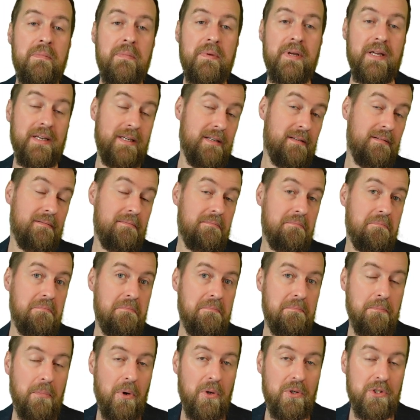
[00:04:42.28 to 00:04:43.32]
in
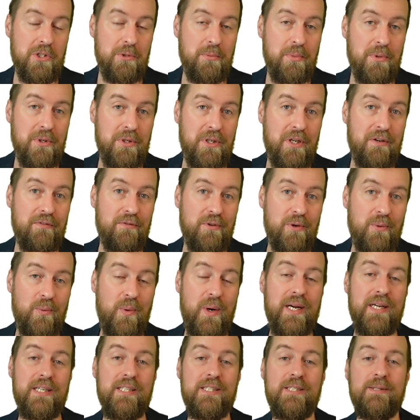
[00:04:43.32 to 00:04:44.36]
multiple different
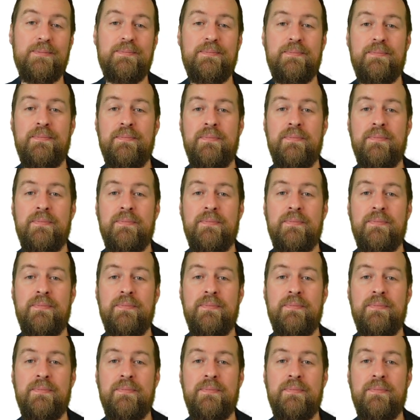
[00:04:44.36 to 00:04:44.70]
ways.